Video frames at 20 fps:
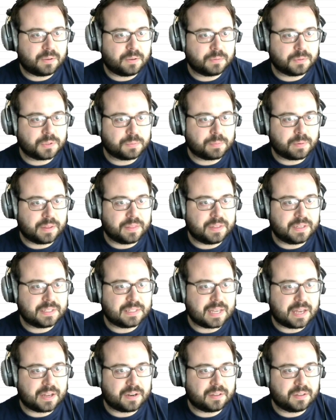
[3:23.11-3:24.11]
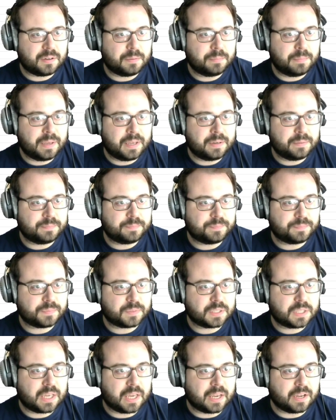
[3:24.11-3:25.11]
We'll spread this out a little bit.
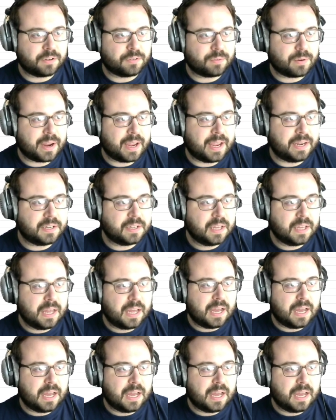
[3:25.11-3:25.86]
Okay, great.